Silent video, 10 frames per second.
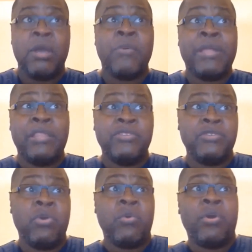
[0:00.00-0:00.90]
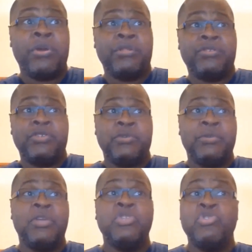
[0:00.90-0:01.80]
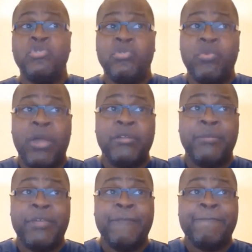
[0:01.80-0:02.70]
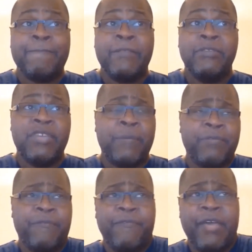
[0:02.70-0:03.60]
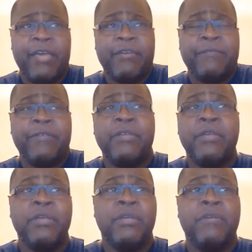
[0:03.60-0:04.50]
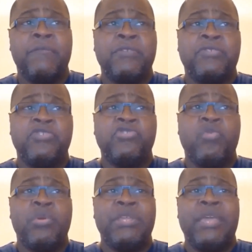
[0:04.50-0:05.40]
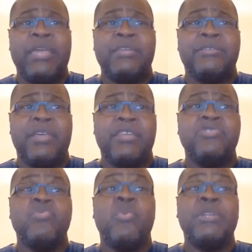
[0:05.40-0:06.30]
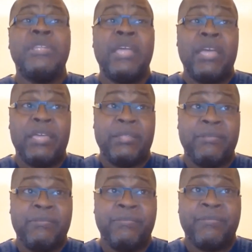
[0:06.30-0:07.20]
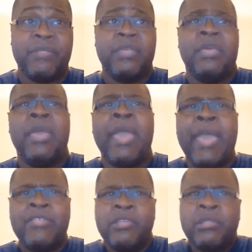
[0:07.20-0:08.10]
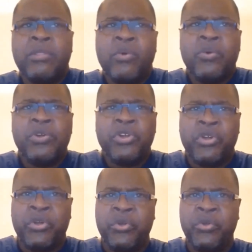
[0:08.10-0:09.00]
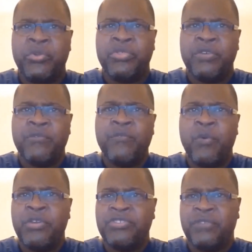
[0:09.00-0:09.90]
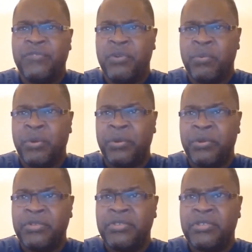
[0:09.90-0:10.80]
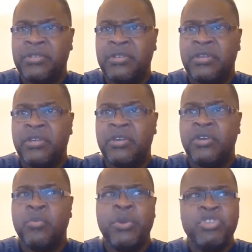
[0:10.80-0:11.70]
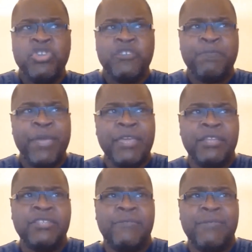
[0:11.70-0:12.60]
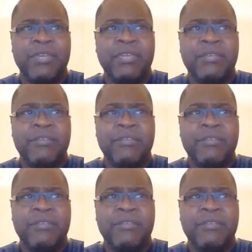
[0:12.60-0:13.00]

All right, let's go on to Deuteronomy chapter 5, verses 28 and 29. And the Lord heard the voice of your words when you spake unto me.